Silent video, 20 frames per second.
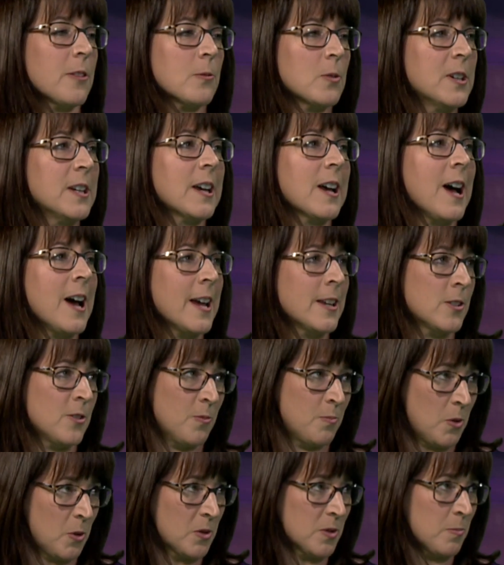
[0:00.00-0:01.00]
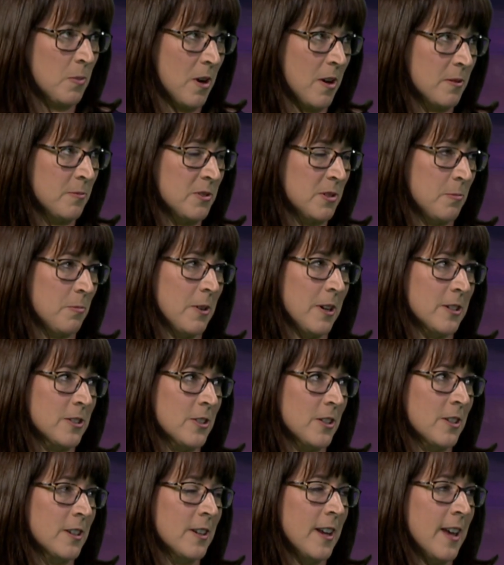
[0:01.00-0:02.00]
3 kinds of postpartum
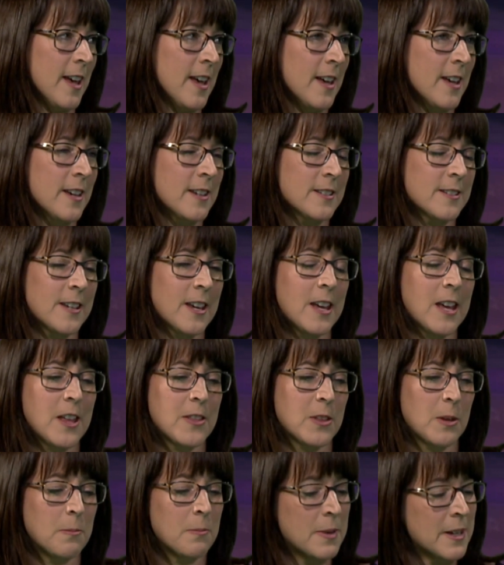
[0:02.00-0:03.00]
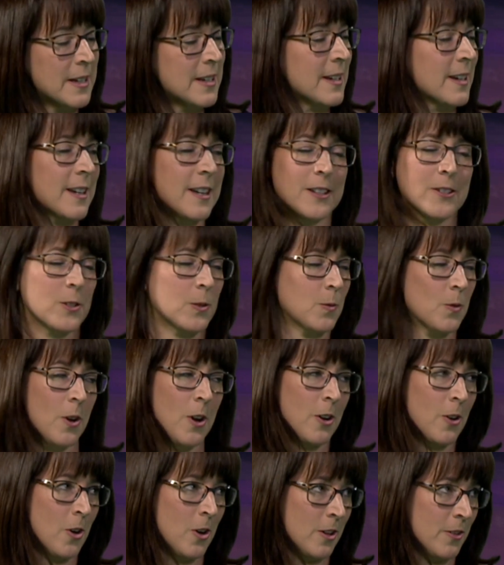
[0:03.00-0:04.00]
depression, and the media gets it
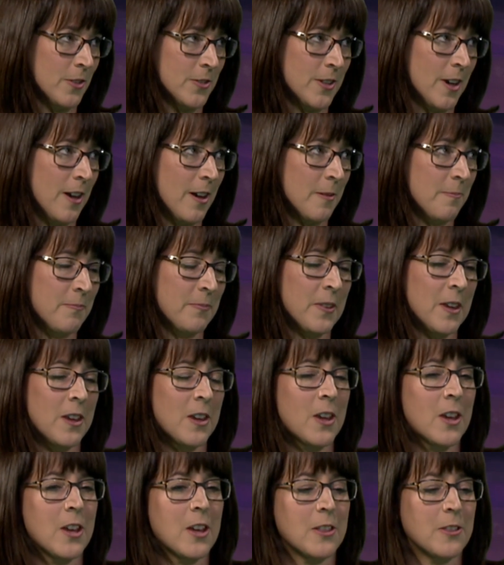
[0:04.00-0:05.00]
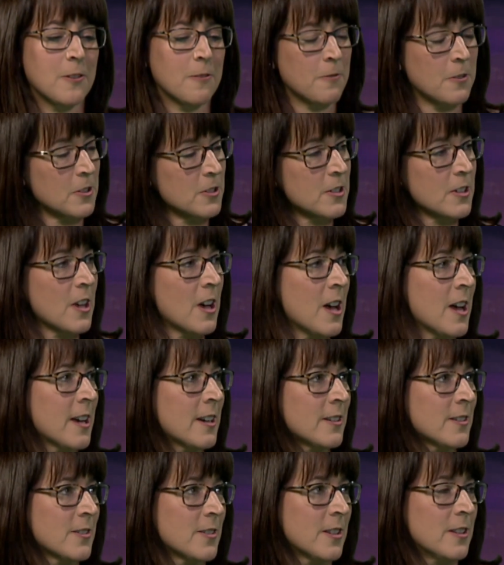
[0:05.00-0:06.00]
wrong all the time. The first
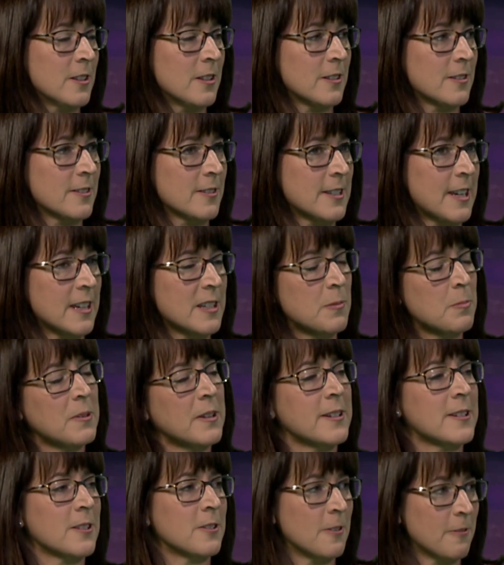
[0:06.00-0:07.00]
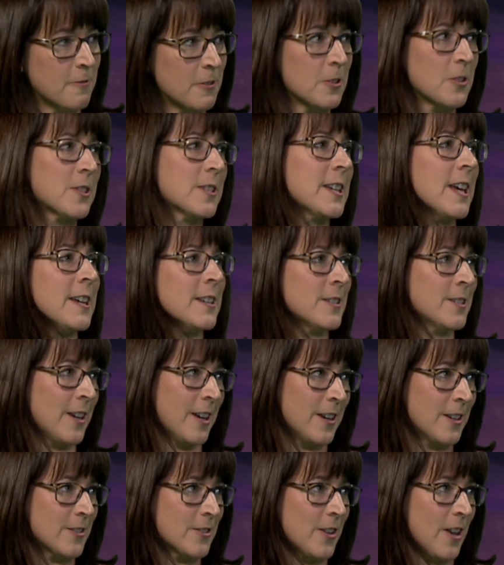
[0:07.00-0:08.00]
kind takes place in the first 10
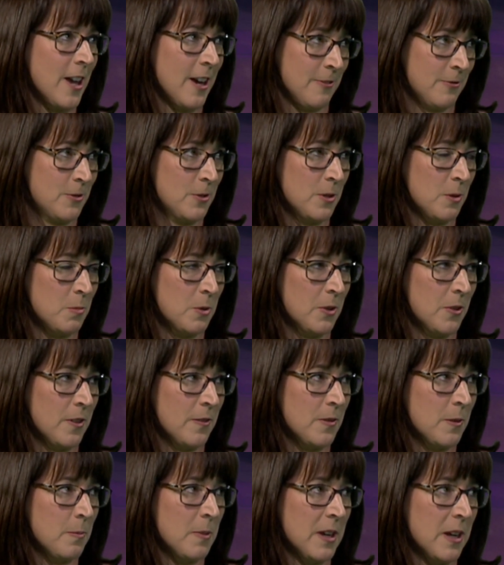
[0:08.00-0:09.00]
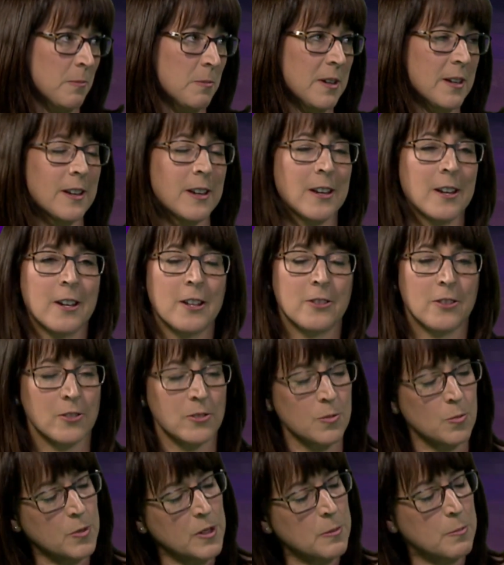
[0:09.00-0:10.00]
days after the birth of the baby.
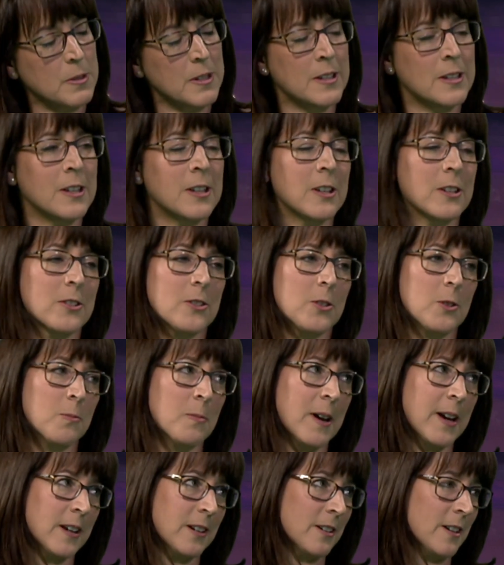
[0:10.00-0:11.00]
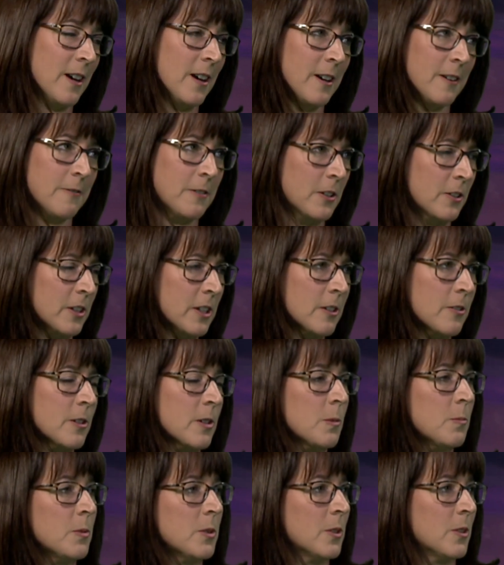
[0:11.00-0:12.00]
There's weepiness, you might feel
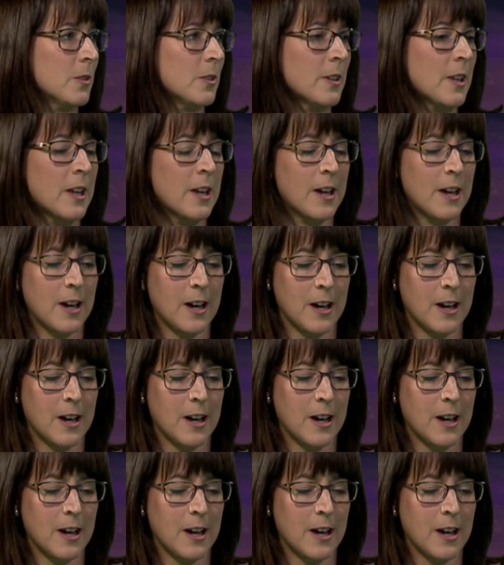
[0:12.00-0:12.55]
irritable,